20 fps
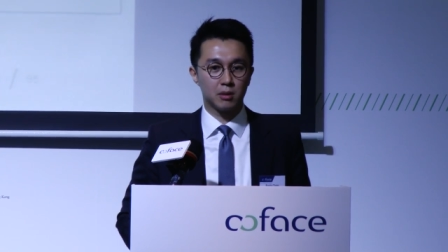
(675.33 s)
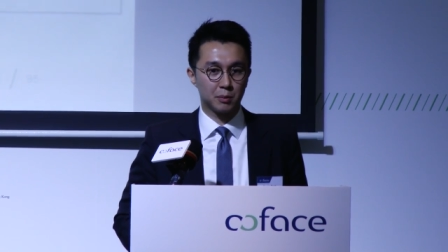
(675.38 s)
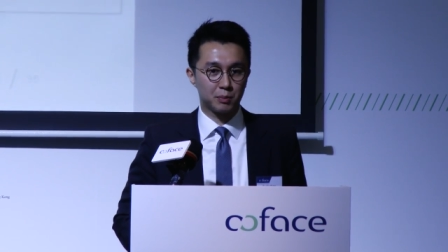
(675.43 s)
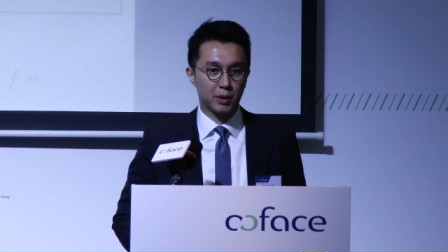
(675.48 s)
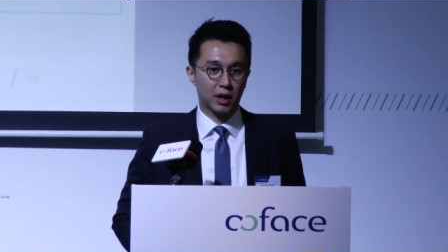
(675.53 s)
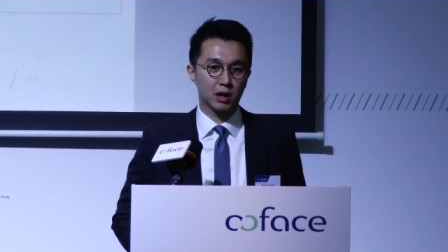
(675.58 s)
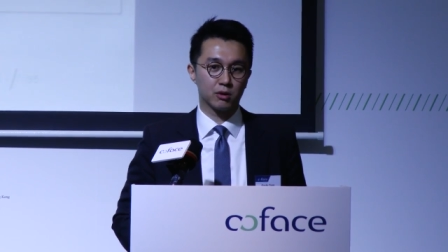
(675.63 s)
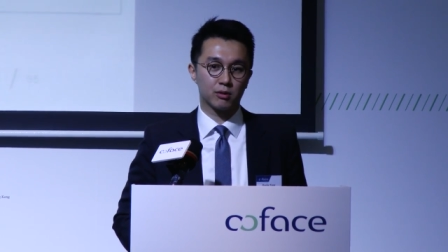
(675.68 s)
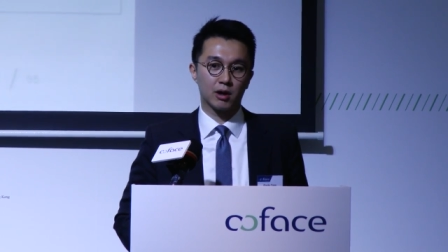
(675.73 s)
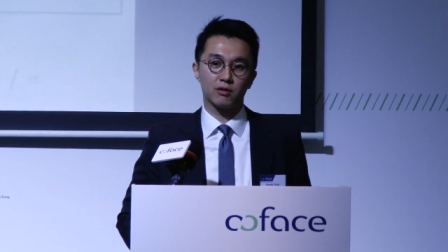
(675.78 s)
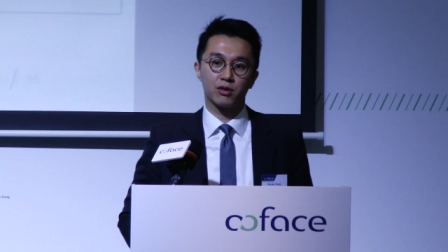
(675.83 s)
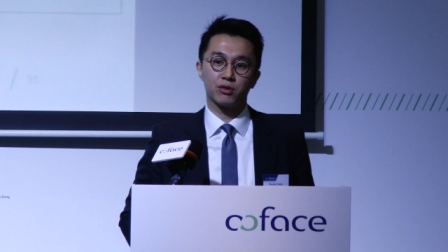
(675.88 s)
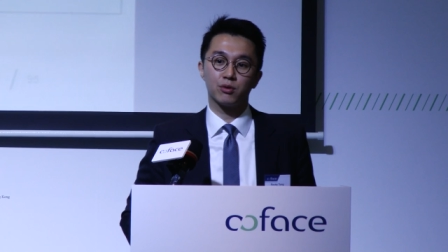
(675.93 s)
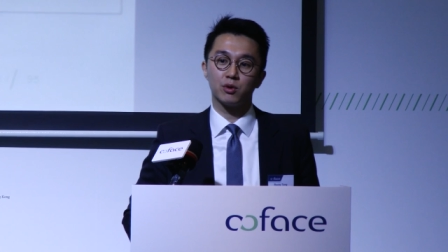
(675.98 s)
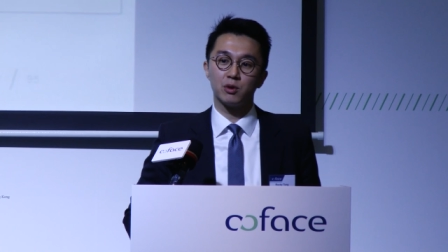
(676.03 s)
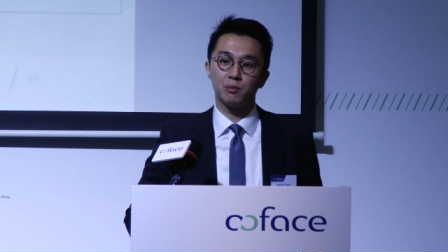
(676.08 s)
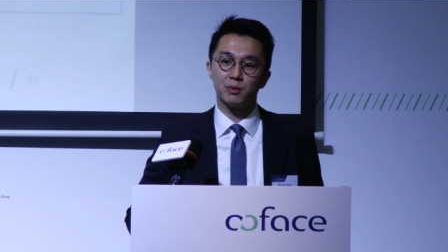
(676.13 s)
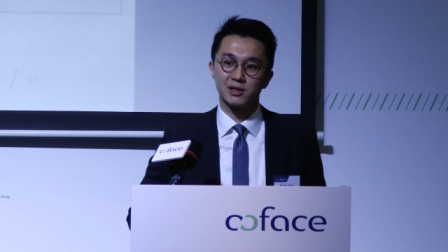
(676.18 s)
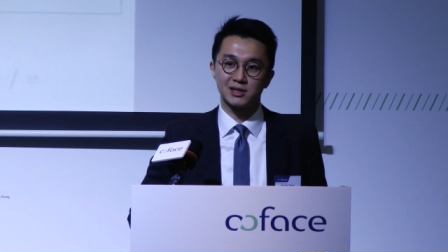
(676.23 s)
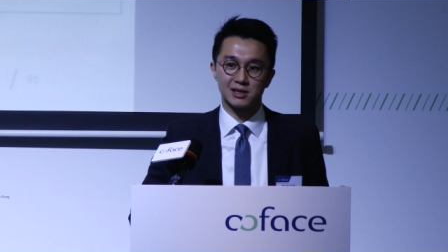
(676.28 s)
by around
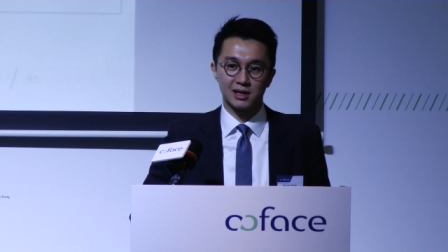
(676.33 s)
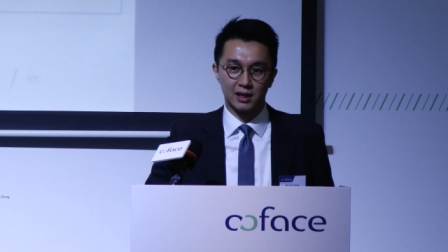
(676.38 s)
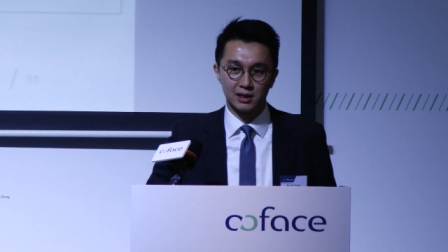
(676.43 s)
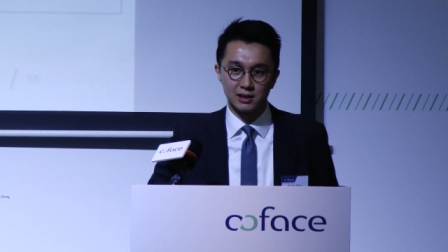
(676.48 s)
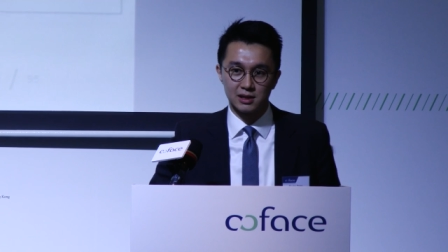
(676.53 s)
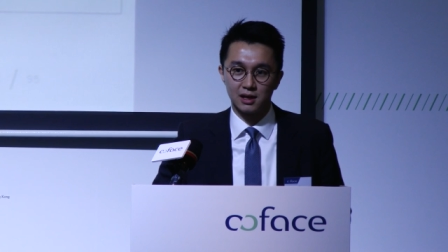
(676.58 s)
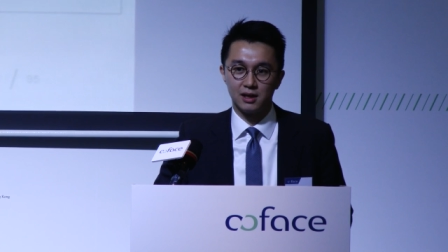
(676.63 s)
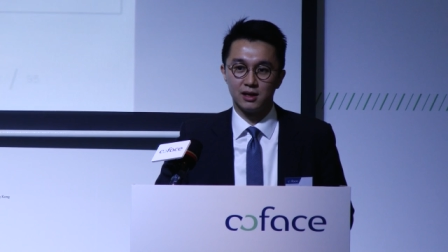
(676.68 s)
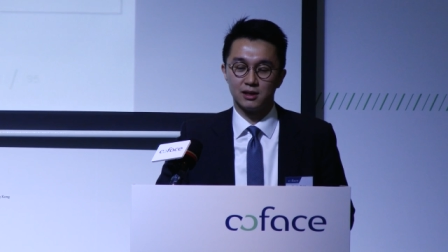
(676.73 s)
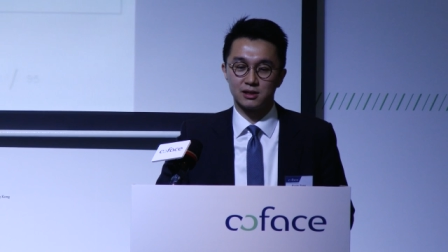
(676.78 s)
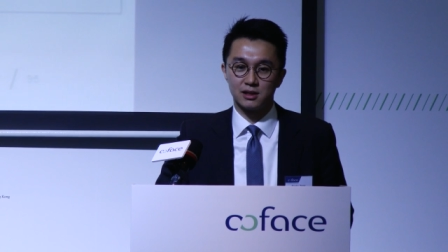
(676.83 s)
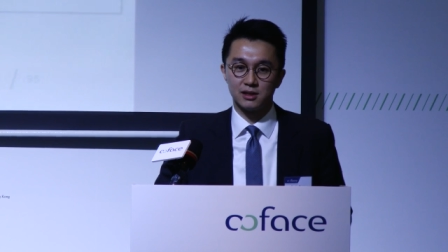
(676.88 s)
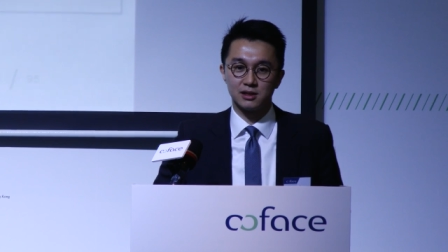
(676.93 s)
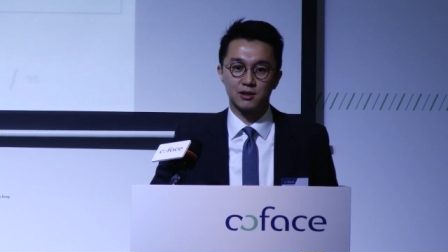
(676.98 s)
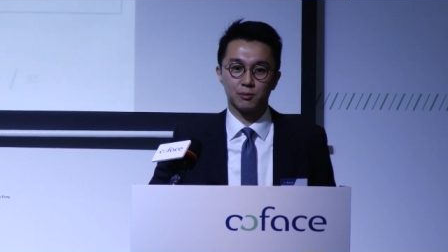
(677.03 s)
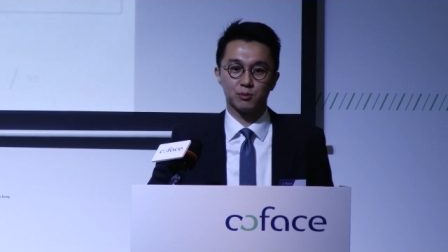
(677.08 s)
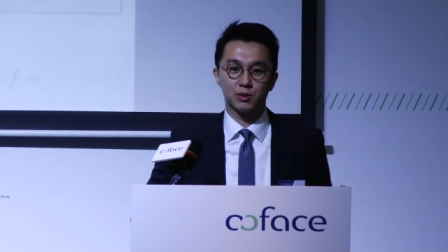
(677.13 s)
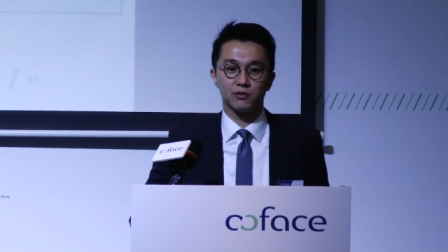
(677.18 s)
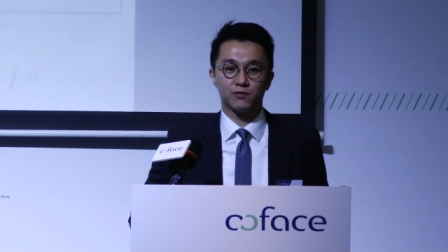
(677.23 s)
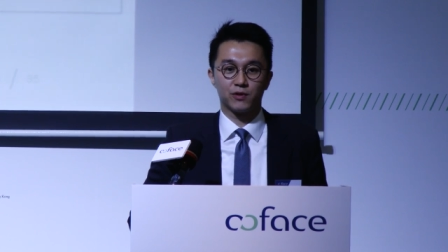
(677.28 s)
thirty percent since
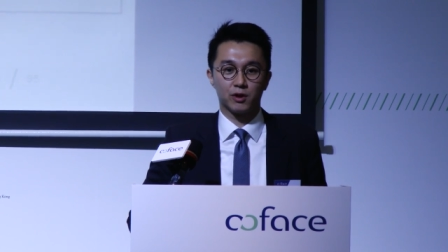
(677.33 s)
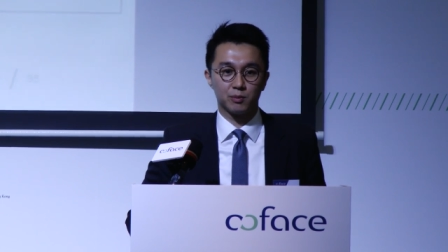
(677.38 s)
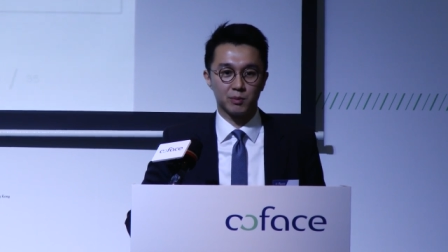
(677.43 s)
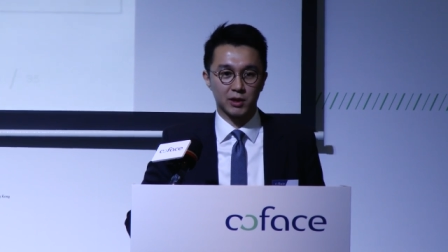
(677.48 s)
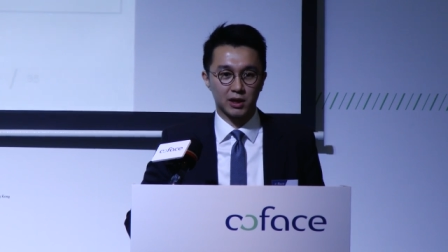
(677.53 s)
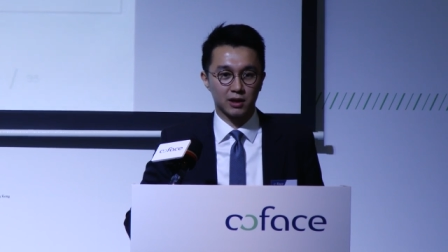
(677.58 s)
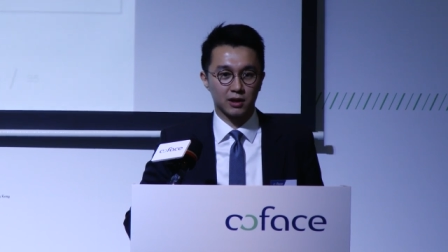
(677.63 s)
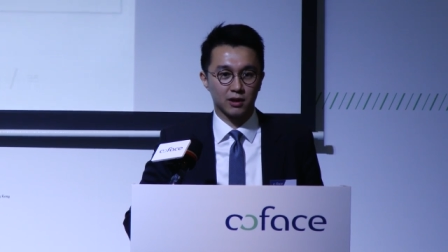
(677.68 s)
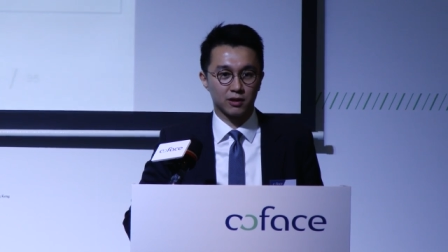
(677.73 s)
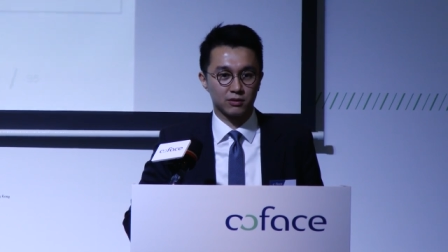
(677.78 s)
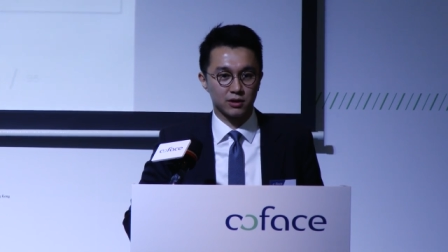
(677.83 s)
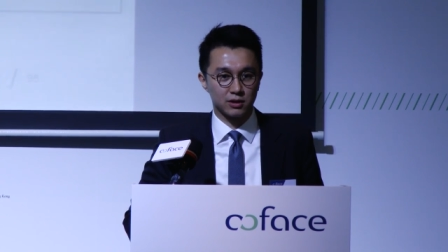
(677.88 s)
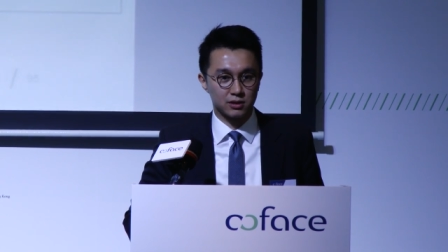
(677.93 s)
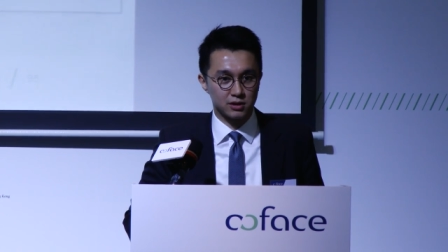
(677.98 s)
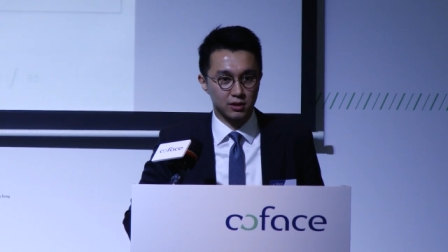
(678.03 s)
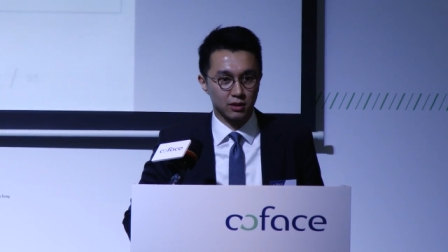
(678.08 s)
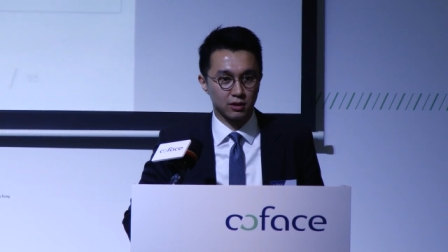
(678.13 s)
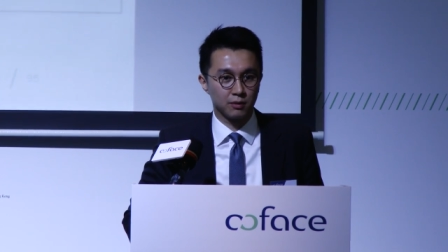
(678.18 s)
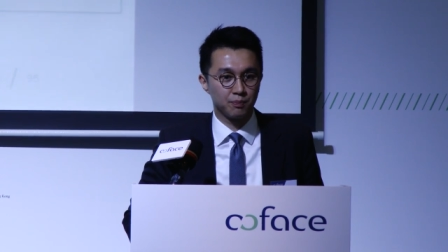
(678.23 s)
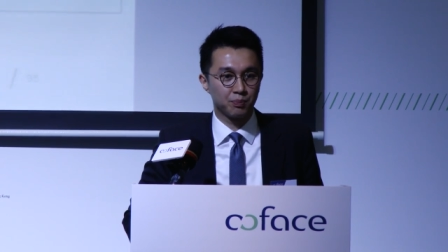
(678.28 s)
the very beginning of
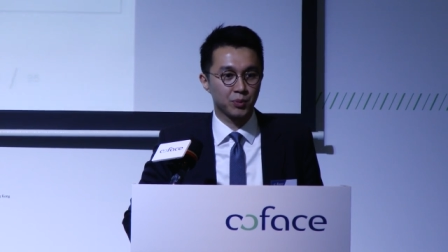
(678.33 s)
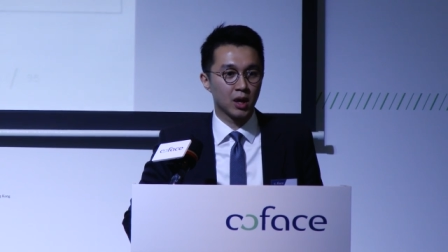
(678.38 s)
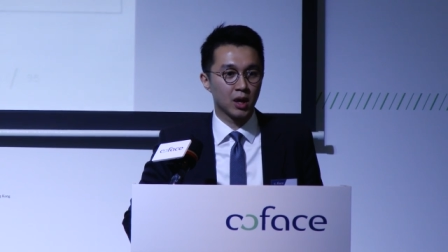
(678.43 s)
this year.